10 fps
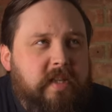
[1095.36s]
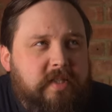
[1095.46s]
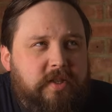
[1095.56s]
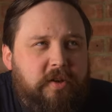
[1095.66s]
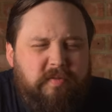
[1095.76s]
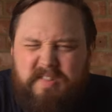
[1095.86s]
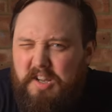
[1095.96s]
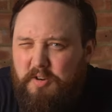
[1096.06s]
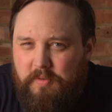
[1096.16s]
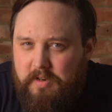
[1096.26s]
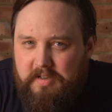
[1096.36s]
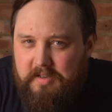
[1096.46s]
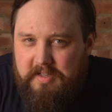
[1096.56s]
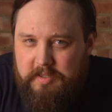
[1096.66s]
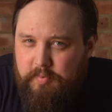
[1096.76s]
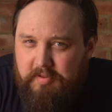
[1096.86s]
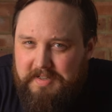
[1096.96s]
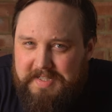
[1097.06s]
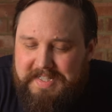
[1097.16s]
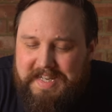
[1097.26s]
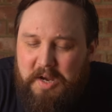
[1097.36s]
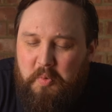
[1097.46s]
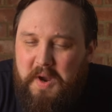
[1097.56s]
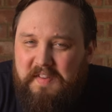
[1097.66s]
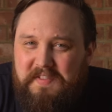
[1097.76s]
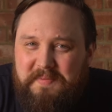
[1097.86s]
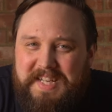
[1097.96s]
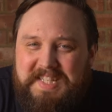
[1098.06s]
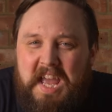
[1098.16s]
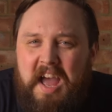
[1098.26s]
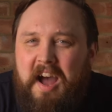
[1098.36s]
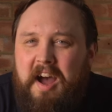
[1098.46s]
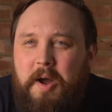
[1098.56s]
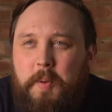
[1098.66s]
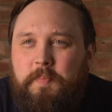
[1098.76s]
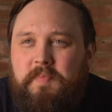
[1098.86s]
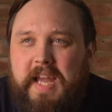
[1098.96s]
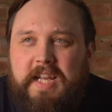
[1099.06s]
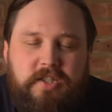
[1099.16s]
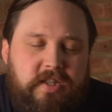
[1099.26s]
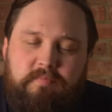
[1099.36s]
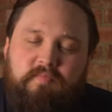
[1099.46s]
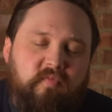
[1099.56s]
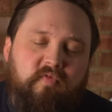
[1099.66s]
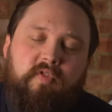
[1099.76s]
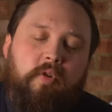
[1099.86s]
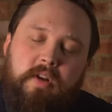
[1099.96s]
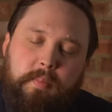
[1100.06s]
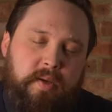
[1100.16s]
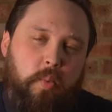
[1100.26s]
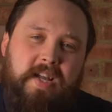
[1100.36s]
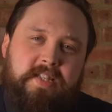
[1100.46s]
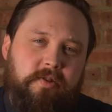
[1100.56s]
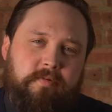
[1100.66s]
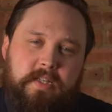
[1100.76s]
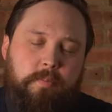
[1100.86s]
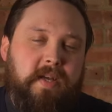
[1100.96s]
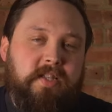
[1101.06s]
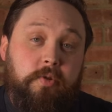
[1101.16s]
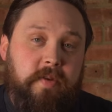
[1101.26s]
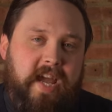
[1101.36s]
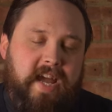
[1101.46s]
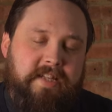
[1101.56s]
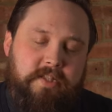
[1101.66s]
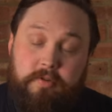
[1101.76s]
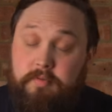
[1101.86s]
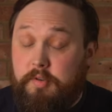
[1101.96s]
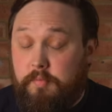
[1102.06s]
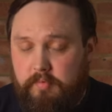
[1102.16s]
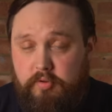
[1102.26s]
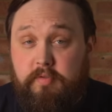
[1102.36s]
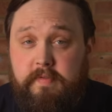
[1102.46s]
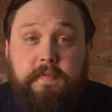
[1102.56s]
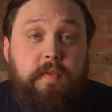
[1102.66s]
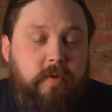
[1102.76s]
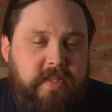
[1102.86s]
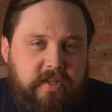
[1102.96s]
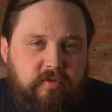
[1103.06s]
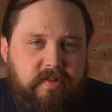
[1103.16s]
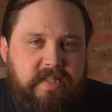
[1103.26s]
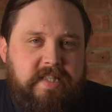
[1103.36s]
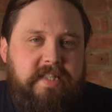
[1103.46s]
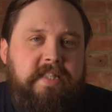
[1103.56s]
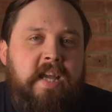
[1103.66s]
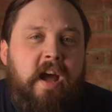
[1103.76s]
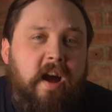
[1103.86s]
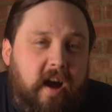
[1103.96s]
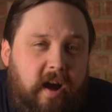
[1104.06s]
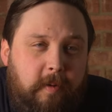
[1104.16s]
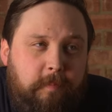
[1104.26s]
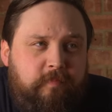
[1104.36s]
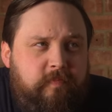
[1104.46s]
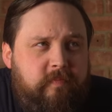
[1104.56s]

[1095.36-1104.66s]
So no, I'd probably stay away from it, and just roll up your wetsuit as best you can so you're avoiding creases. No,